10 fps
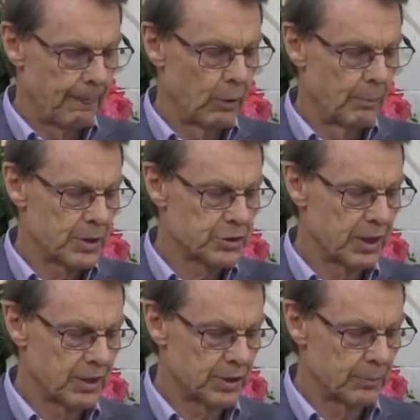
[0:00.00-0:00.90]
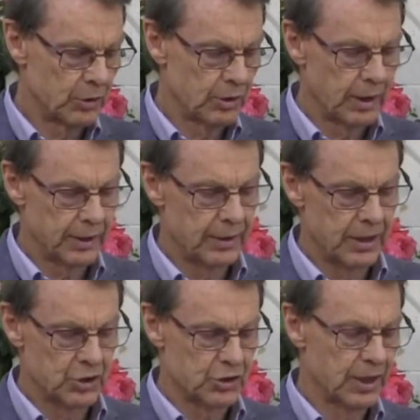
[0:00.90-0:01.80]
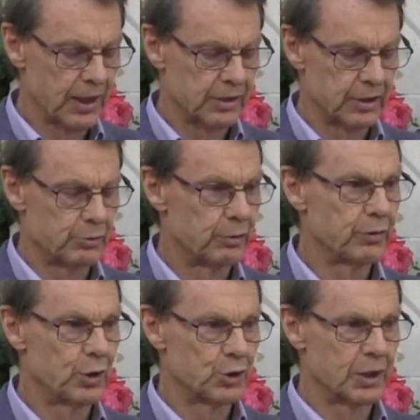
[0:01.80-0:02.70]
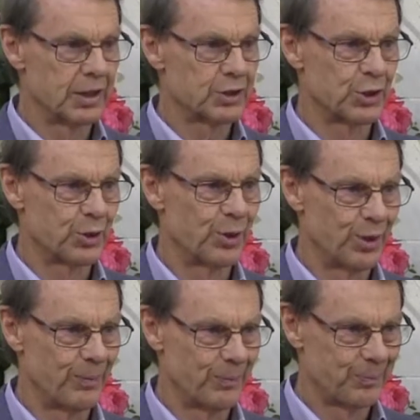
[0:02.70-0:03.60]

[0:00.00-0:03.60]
Though I must say some of the United Nations delegates refused to listen to her.